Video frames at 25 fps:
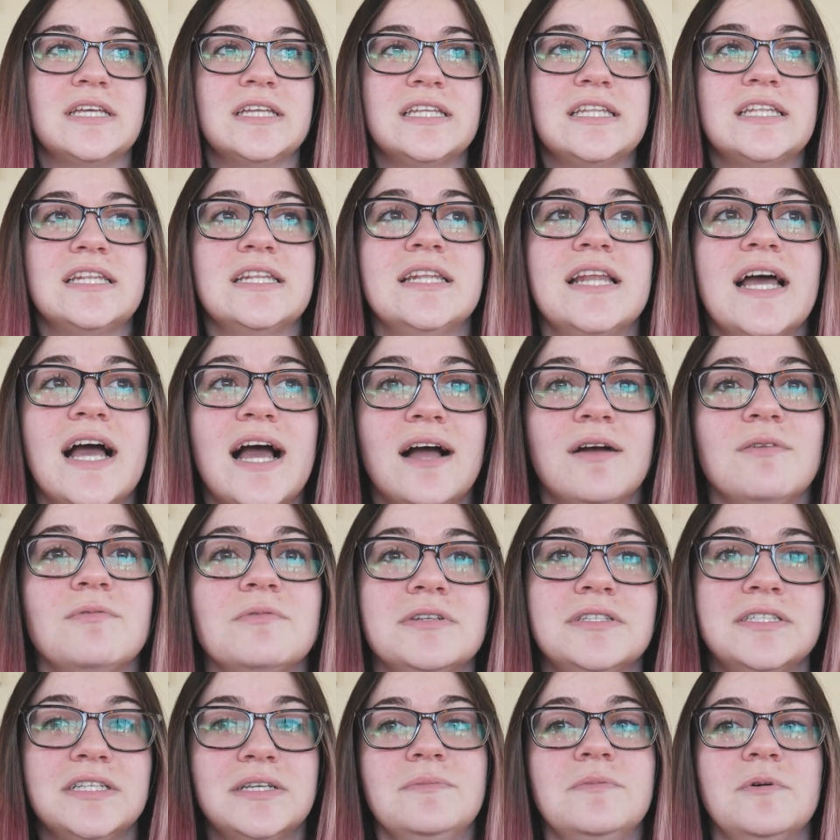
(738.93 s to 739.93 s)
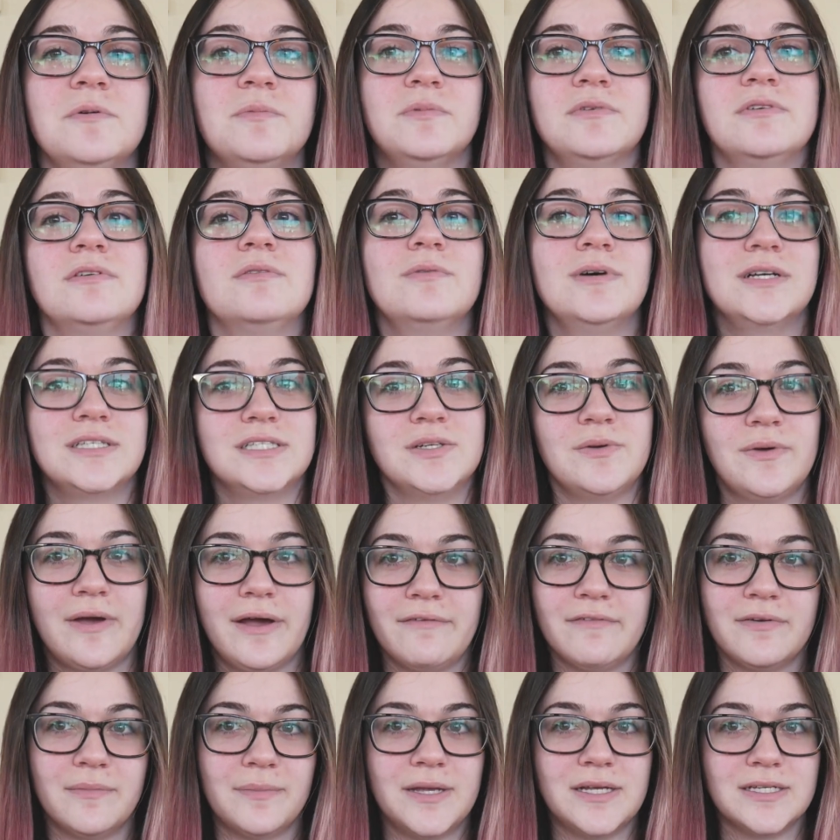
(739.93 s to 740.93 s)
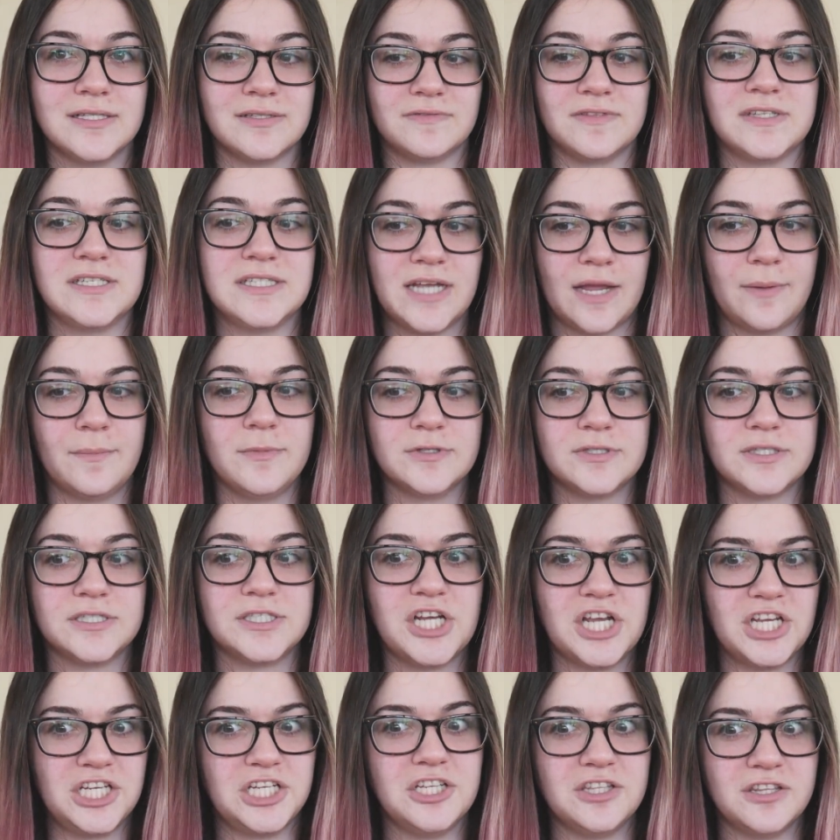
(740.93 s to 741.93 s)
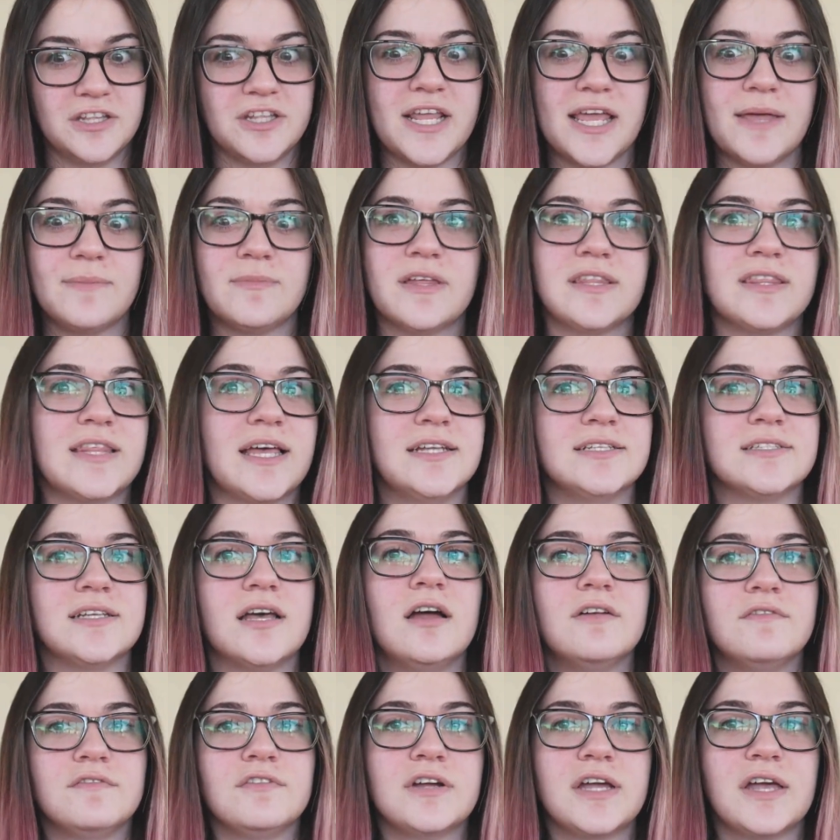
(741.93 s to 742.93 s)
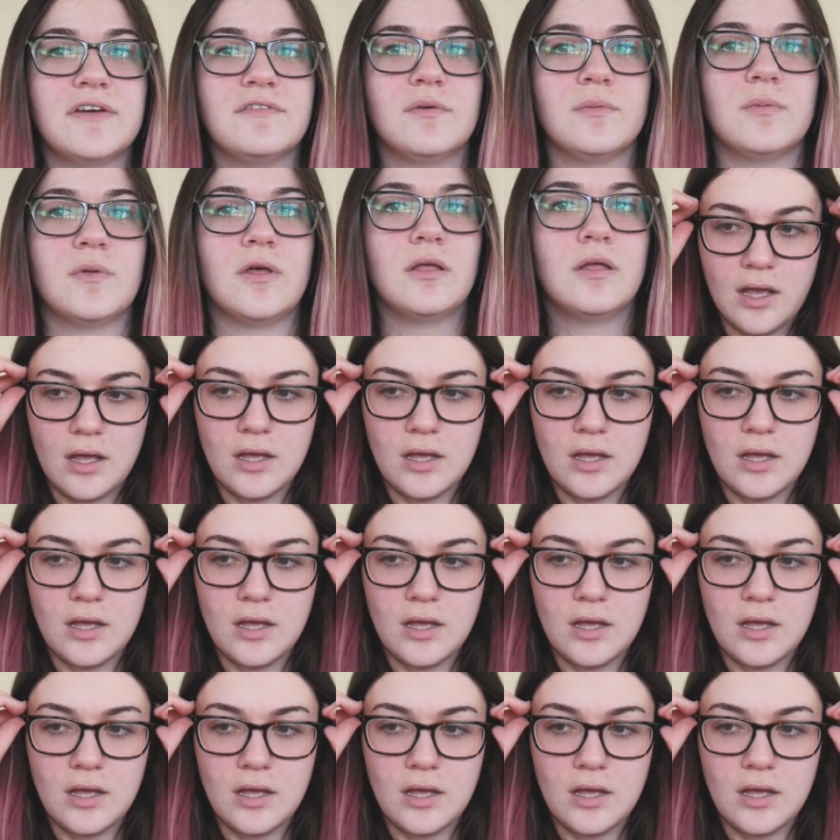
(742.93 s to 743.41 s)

not redeemable whatsoever because of these typos and changing the name. Like, that is unforgivable.